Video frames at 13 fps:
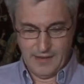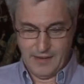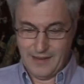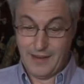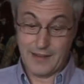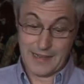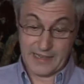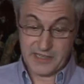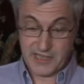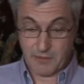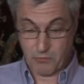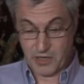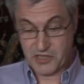Luckily,
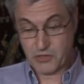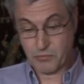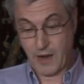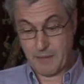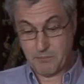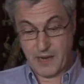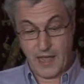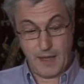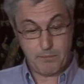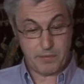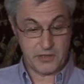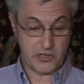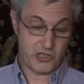someone swept me
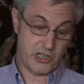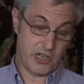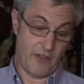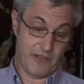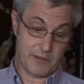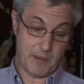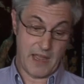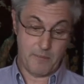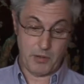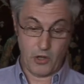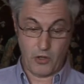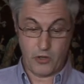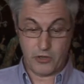up and shoveled me
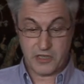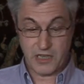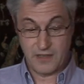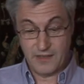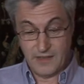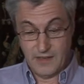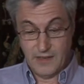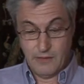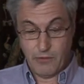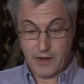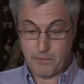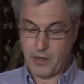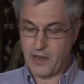aboard,
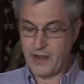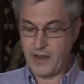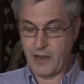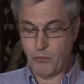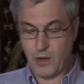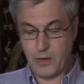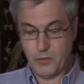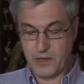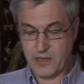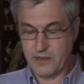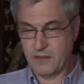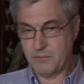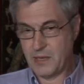whereupon I woke
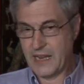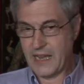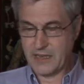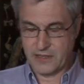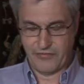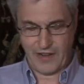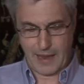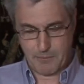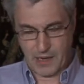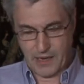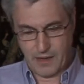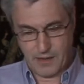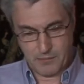and began to flap
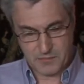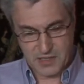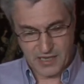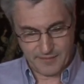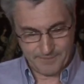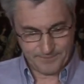my arms.